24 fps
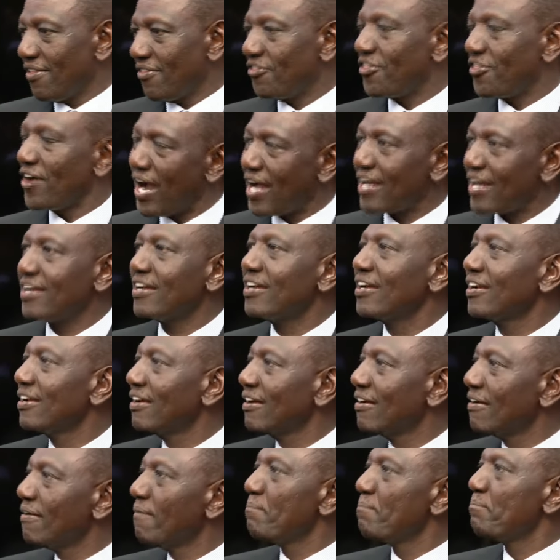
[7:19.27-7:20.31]
than
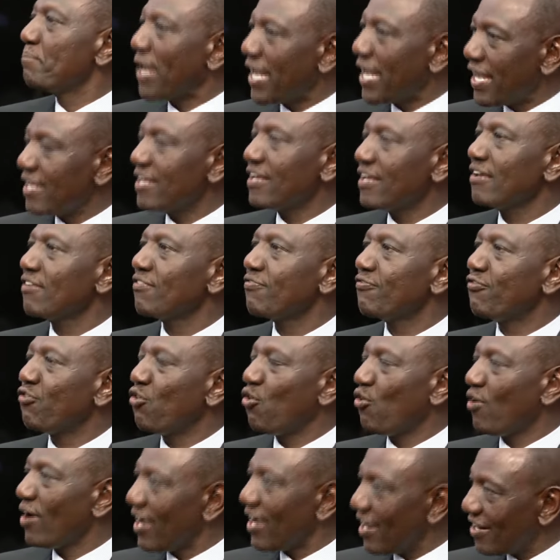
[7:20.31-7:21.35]
paying
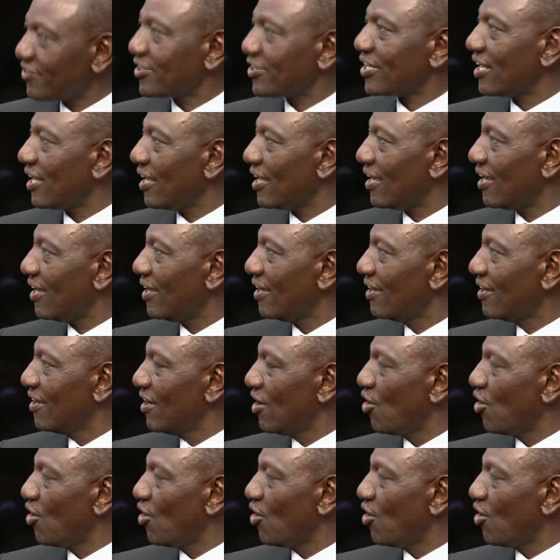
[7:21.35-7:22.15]
for healthcare